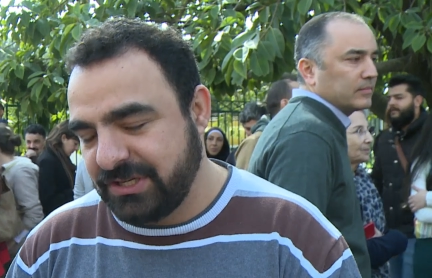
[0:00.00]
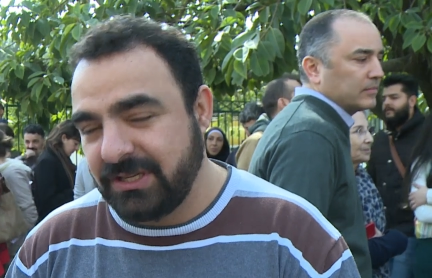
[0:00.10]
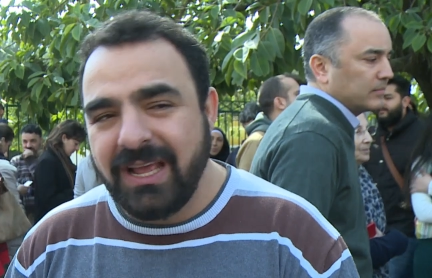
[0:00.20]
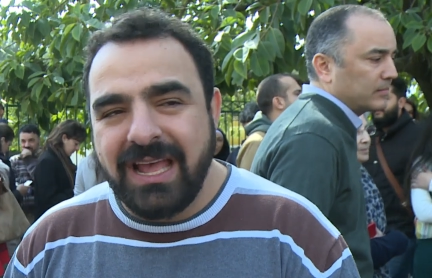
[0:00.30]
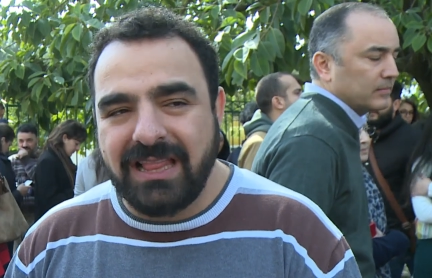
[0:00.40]

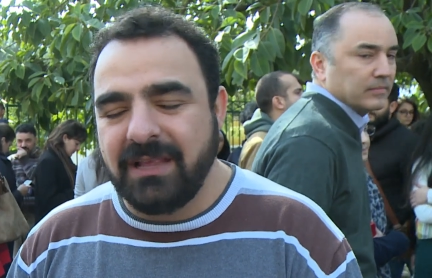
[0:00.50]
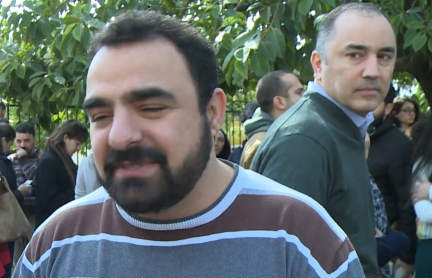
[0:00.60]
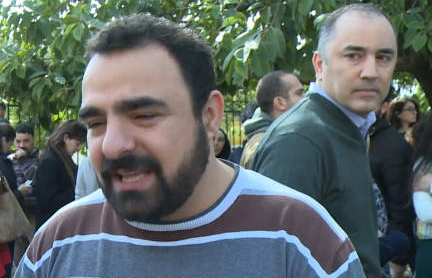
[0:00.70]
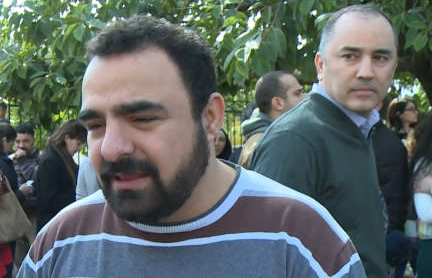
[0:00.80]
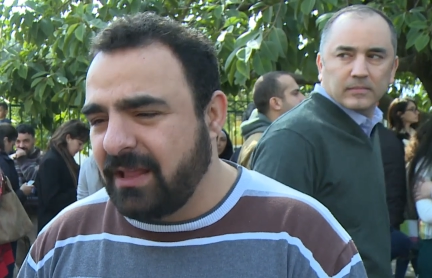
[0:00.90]

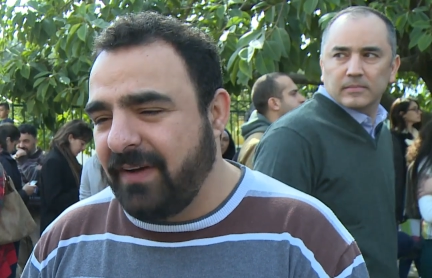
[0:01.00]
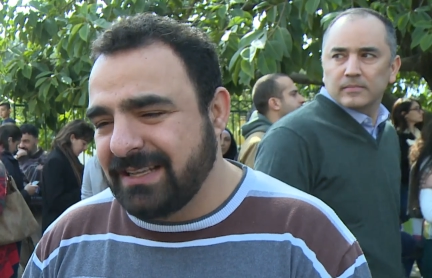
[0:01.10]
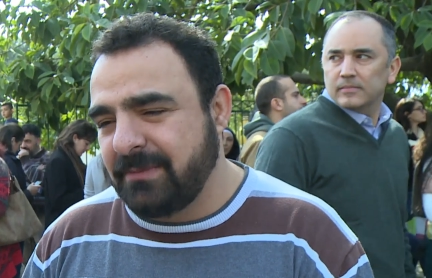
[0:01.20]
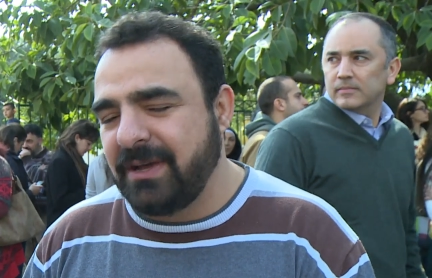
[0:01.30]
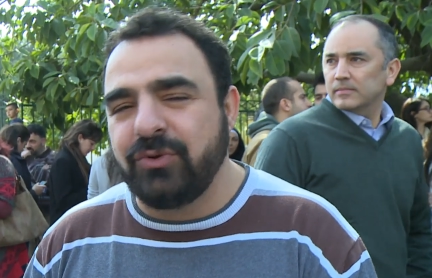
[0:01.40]
Speaker 1: Therefore, it
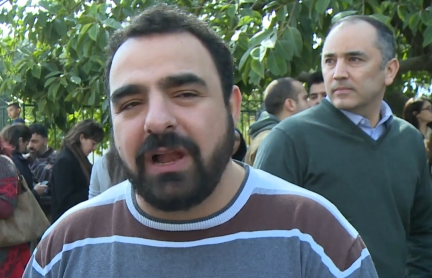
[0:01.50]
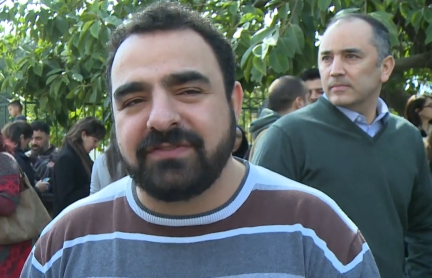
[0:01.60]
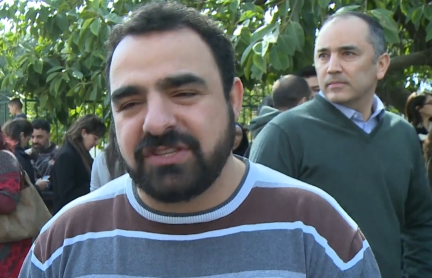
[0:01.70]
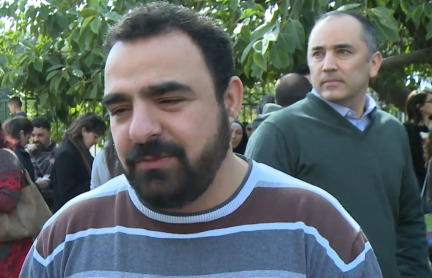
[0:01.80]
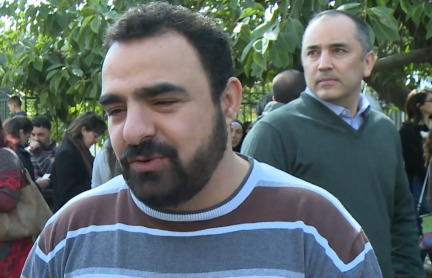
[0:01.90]
is
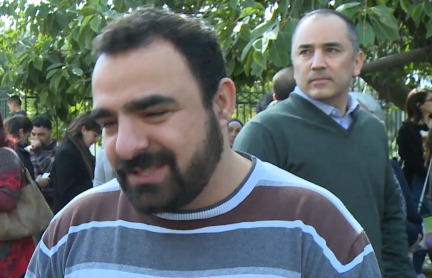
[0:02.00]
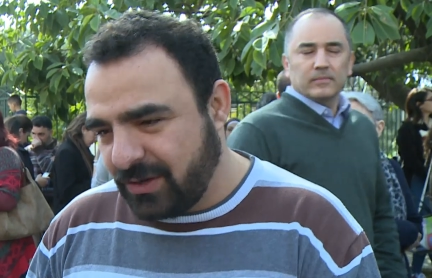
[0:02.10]
prohibited